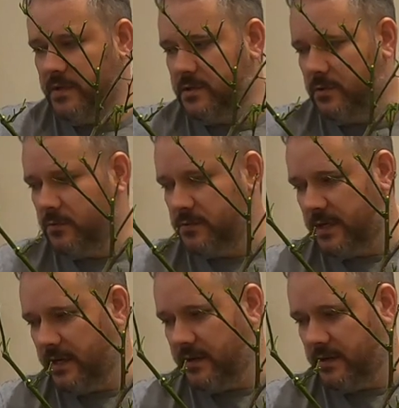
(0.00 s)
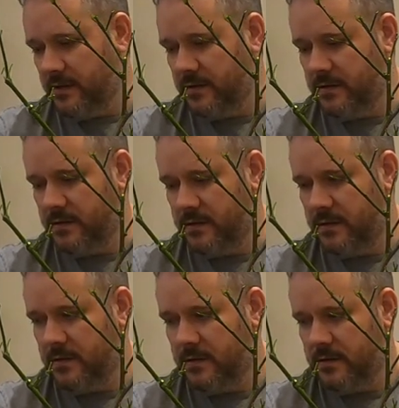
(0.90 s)
my tools out of the
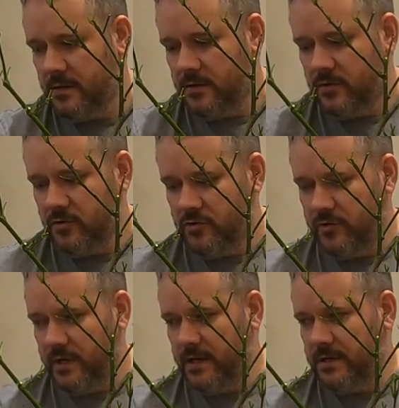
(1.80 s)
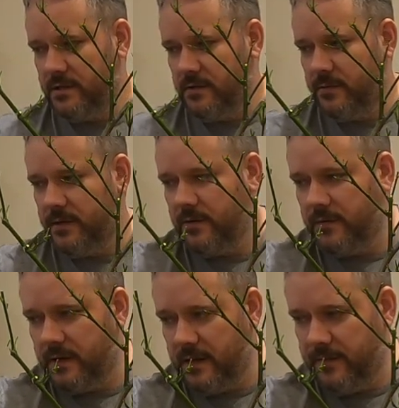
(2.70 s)
tray so that we
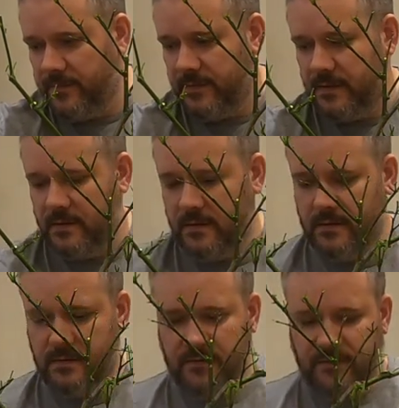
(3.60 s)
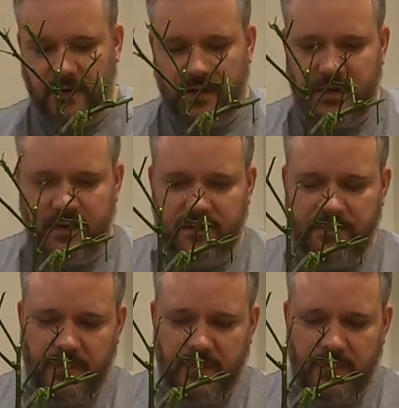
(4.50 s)
don't get flooded.